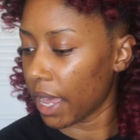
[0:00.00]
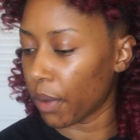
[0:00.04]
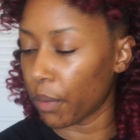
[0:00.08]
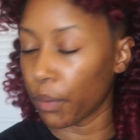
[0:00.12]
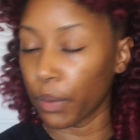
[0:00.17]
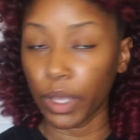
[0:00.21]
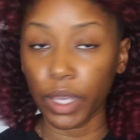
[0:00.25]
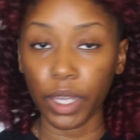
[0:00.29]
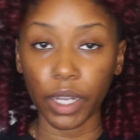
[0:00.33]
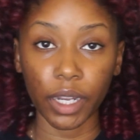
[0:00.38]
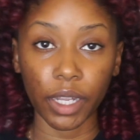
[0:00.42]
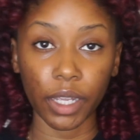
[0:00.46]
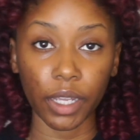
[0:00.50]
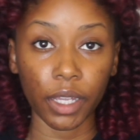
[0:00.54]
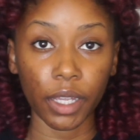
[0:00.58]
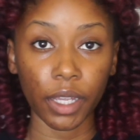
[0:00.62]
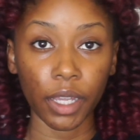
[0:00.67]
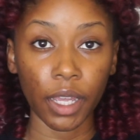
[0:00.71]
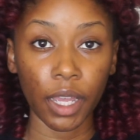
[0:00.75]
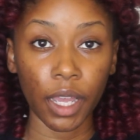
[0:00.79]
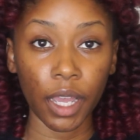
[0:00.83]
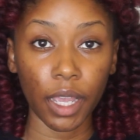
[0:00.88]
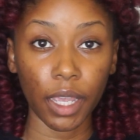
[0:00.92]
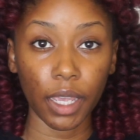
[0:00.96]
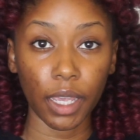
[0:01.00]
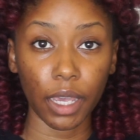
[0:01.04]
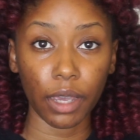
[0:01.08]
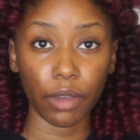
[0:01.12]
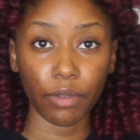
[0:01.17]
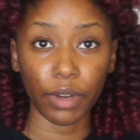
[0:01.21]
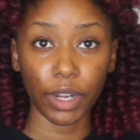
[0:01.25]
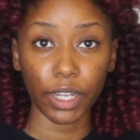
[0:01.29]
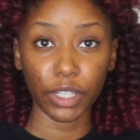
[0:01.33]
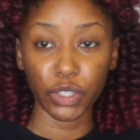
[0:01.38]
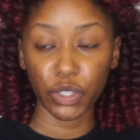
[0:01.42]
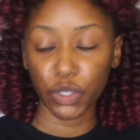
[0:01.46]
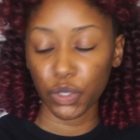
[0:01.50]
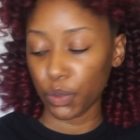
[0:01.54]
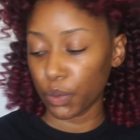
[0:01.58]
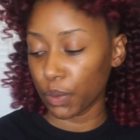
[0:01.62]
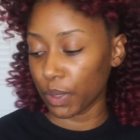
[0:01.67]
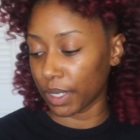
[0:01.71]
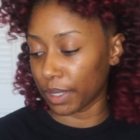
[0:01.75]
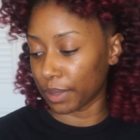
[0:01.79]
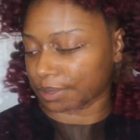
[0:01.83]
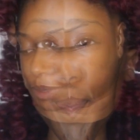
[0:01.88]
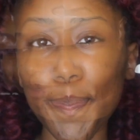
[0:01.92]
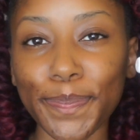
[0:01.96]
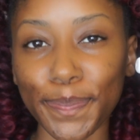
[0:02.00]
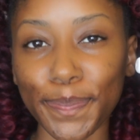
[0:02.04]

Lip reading: we're gonna get right to it.